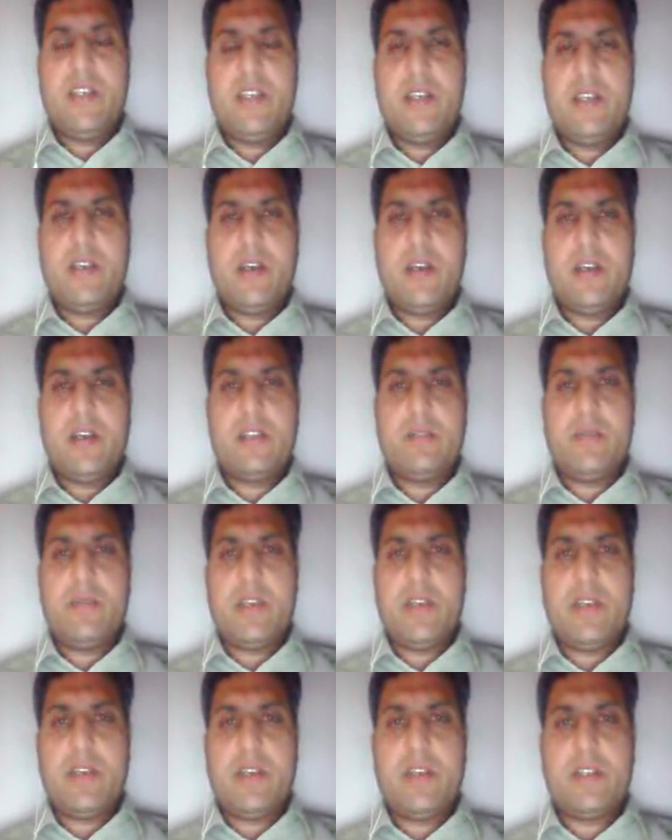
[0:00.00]
caused by
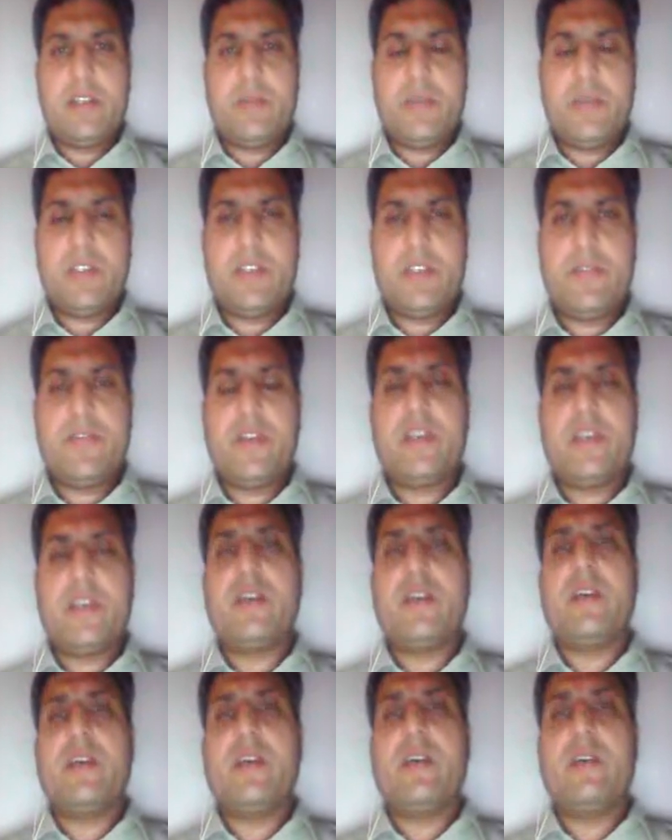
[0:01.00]
a specific
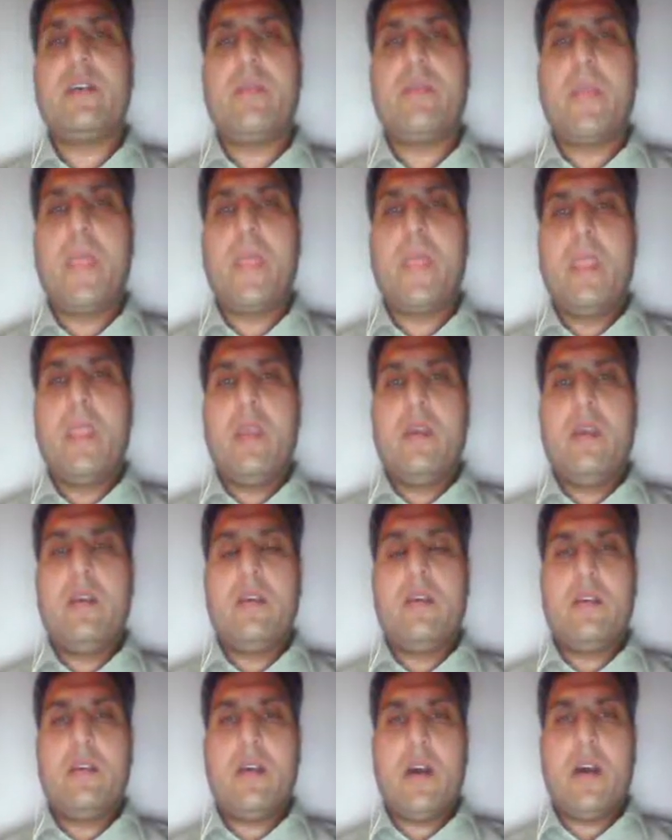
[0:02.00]

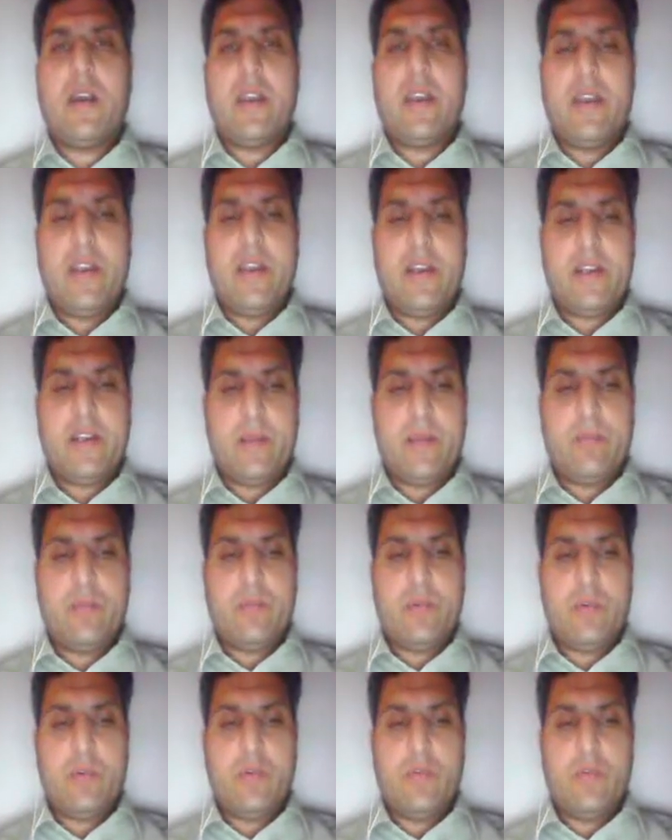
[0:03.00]
RNA type
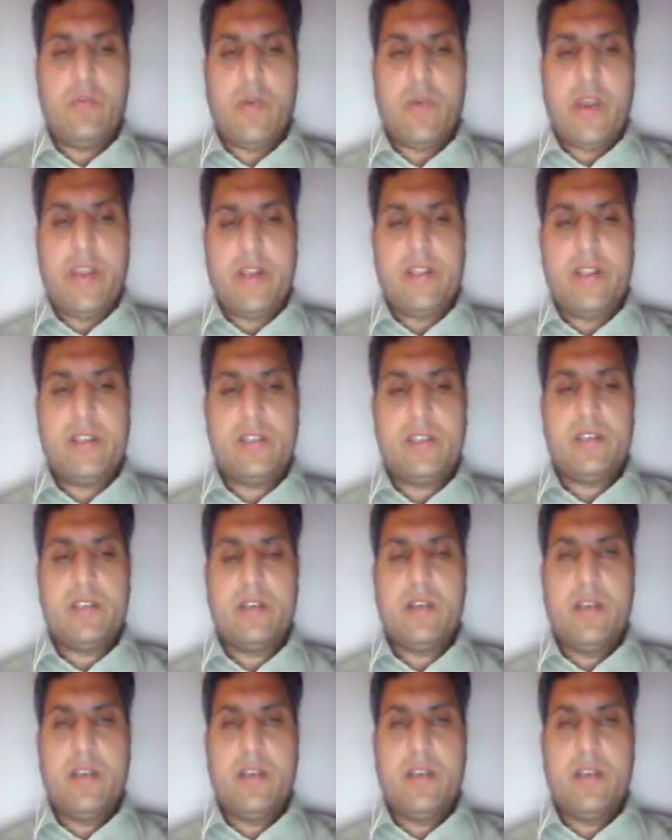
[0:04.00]
of virus